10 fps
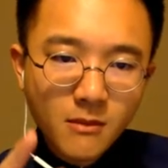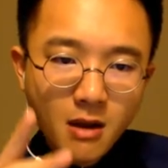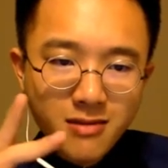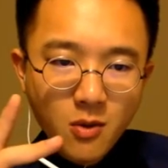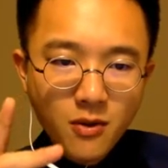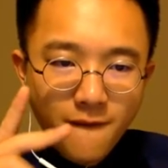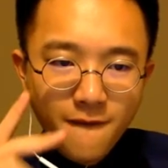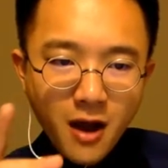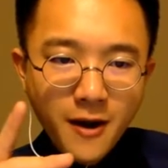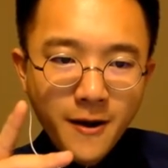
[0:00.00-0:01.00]
They want to
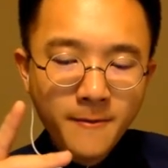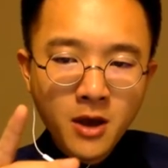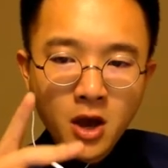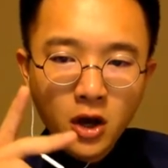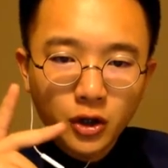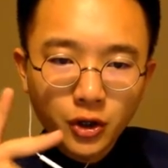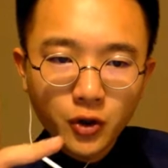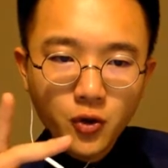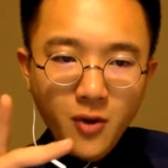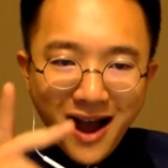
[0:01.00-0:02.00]
find
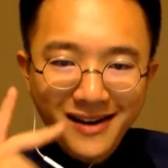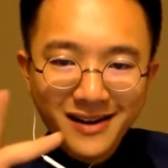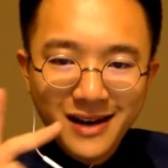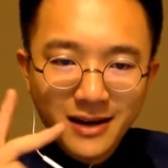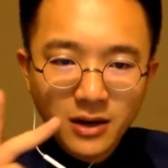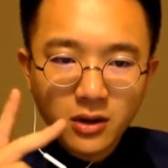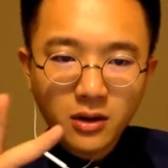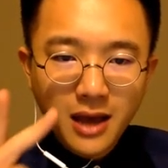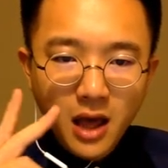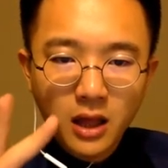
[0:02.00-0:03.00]
two identical
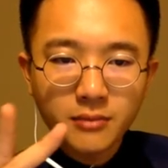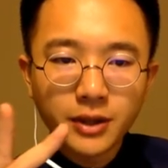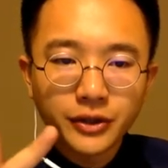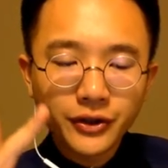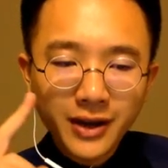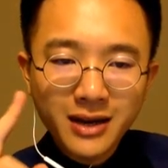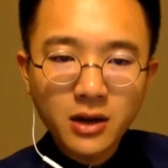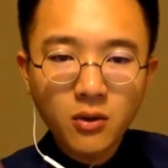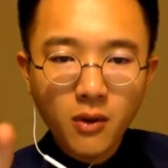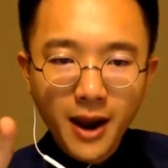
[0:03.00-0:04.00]
elements in the
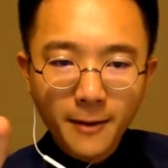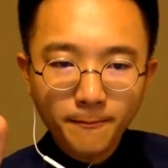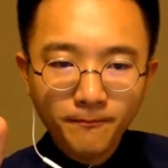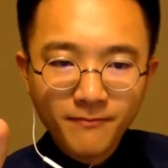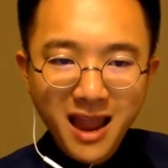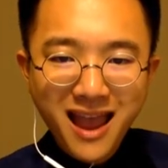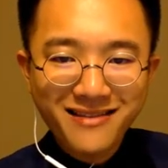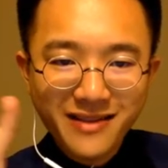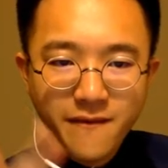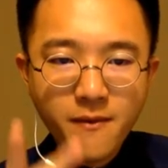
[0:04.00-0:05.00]
array at
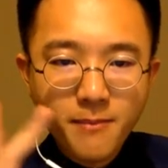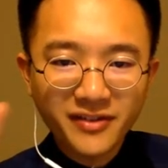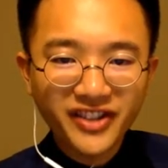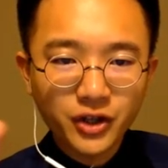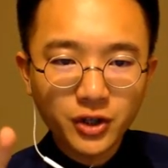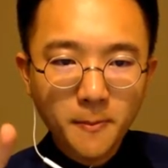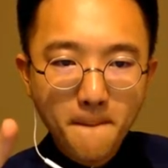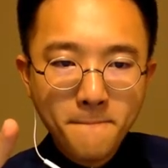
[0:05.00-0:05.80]
different positions,